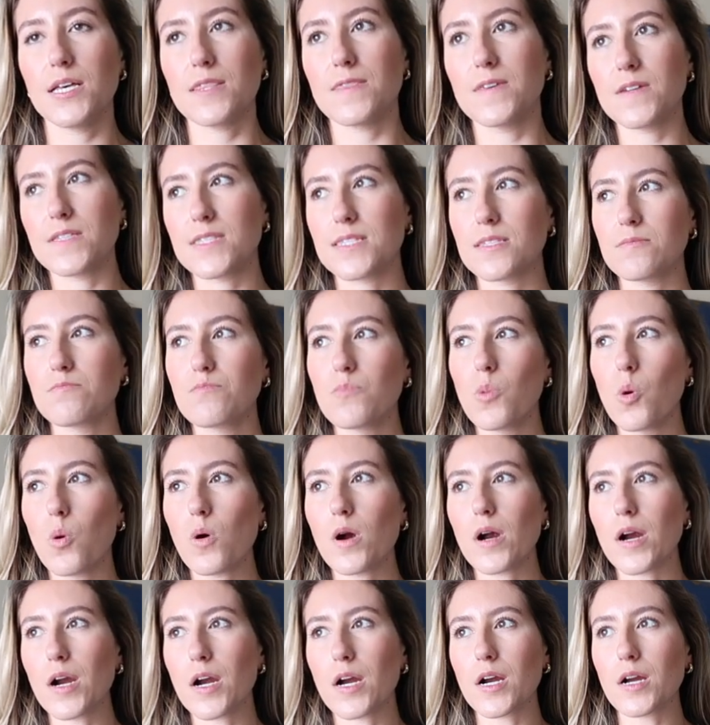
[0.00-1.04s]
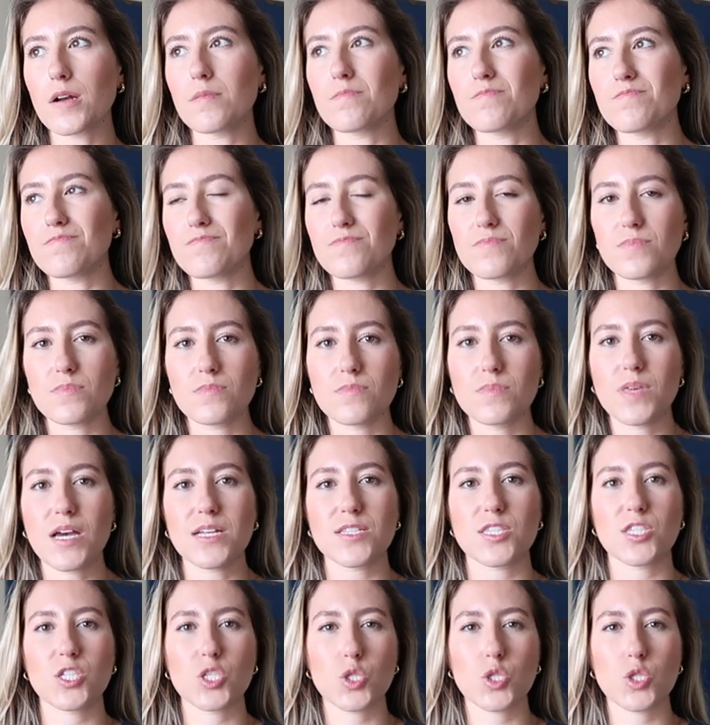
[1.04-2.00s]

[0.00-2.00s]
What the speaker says: this more, that